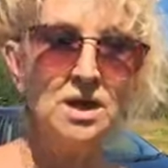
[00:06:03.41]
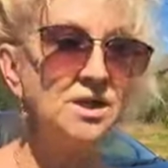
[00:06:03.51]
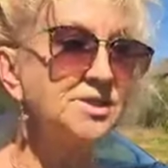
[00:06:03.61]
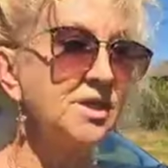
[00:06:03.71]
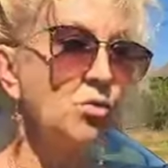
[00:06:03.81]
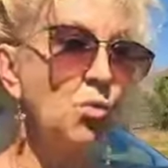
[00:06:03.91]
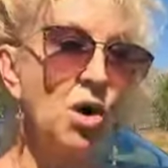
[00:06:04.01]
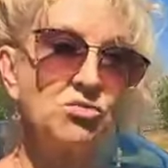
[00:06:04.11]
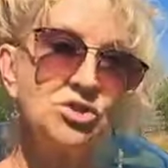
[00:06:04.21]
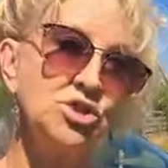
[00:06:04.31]
So
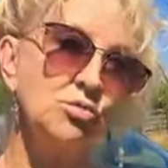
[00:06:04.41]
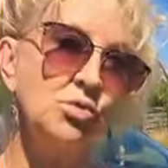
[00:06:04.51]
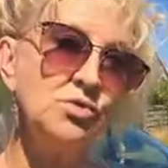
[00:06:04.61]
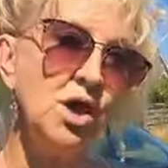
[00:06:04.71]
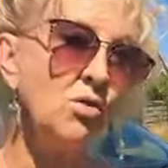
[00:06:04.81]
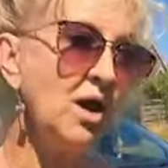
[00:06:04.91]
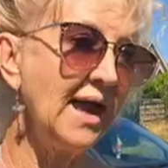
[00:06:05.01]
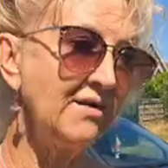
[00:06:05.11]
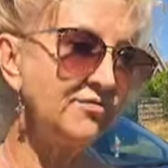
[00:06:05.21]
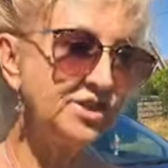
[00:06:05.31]
whilst you all know I
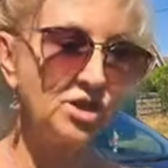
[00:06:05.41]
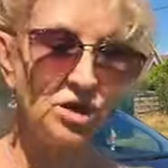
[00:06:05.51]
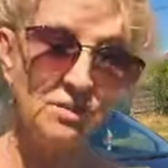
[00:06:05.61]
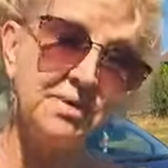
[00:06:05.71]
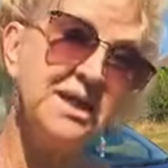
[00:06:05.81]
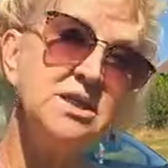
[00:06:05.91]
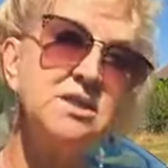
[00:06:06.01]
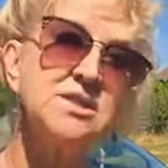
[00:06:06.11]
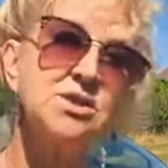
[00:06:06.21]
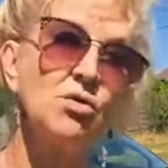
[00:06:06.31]
have certain
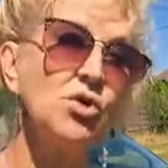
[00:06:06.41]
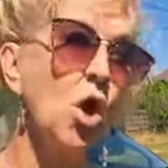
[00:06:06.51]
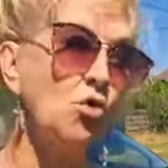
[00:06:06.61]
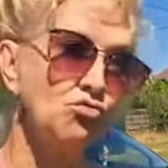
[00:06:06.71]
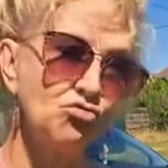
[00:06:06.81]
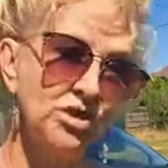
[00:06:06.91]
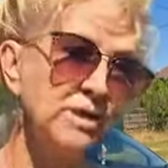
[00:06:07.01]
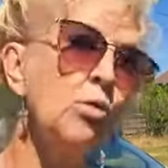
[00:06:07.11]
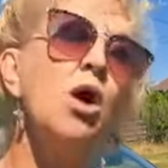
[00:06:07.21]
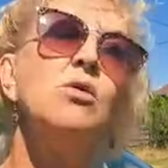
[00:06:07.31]
opinions on
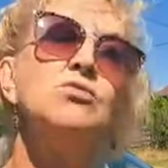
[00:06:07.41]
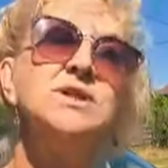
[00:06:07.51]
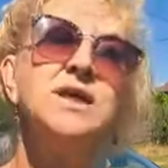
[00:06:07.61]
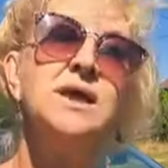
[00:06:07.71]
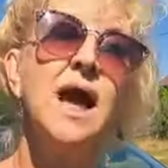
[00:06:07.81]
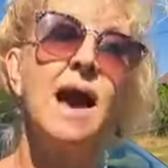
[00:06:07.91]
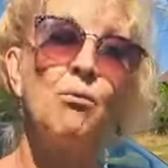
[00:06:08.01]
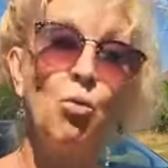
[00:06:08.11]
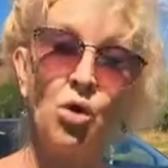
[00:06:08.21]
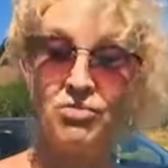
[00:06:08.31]
rewilding
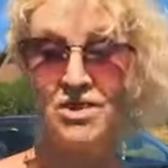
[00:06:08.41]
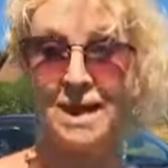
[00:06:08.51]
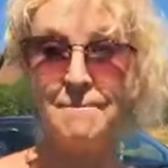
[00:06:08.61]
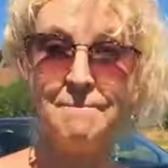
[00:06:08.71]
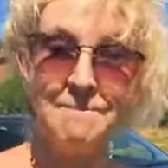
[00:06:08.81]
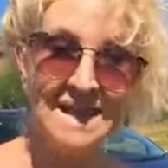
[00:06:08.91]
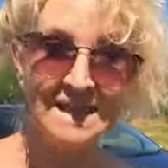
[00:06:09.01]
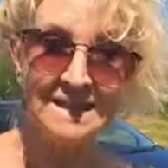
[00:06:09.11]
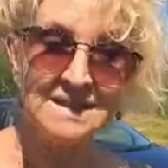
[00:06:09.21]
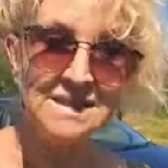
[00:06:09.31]
and what that
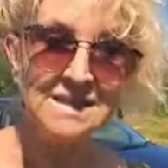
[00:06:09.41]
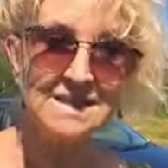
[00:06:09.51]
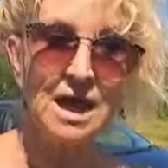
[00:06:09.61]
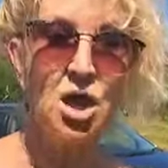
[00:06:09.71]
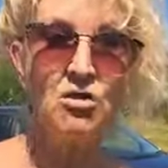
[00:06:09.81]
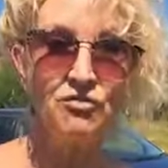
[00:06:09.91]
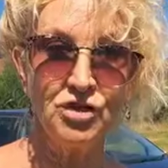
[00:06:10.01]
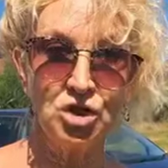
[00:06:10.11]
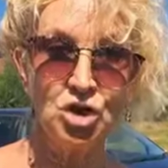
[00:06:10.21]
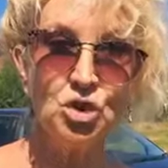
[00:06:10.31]
means for
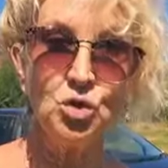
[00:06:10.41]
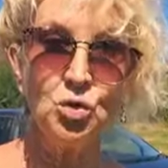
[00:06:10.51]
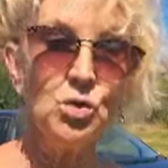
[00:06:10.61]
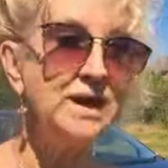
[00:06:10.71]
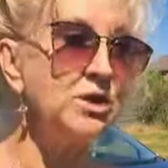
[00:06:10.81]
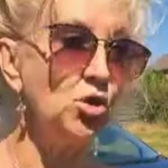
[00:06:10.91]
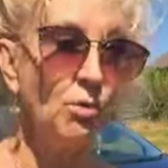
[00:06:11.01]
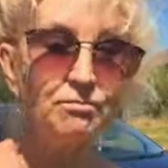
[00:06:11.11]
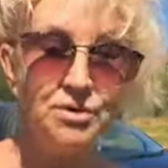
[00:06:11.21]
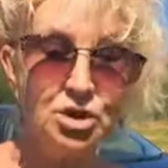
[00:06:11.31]
you in
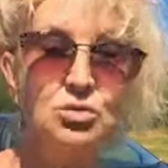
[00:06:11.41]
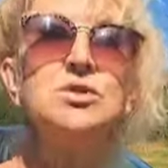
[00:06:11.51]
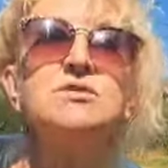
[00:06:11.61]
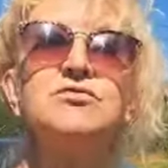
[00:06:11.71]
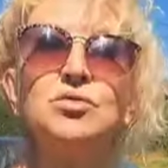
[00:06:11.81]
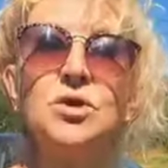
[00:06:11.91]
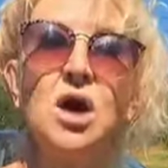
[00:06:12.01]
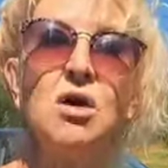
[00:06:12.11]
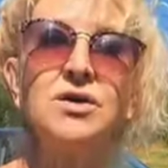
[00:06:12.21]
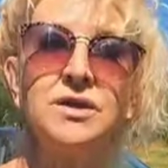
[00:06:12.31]
your beautiful
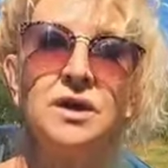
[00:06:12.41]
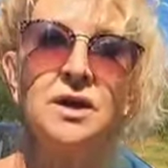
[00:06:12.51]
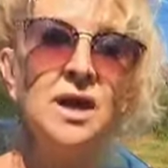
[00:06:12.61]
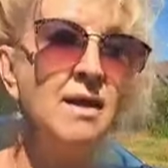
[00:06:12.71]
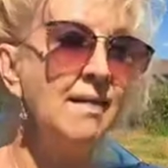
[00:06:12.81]
garden,